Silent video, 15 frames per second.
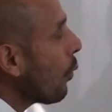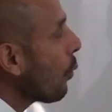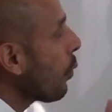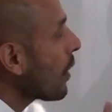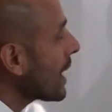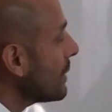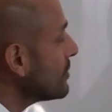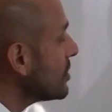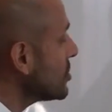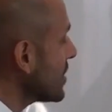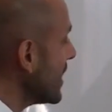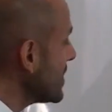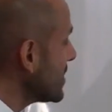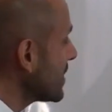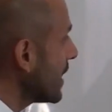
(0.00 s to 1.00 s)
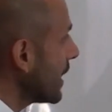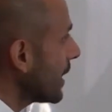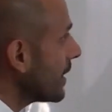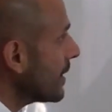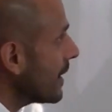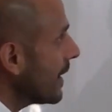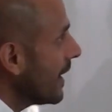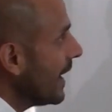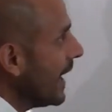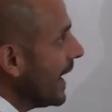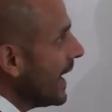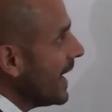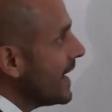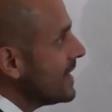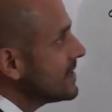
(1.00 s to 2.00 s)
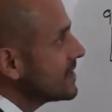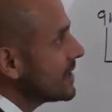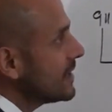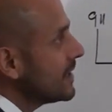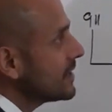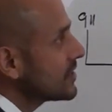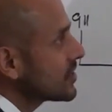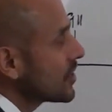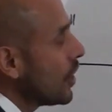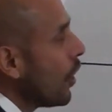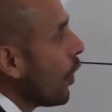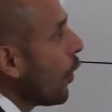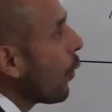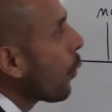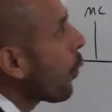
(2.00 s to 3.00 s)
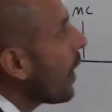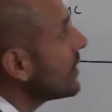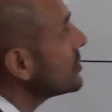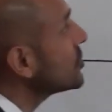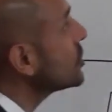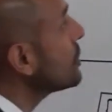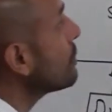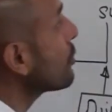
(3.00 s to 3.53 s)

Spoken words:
what I'm suggesting is that once the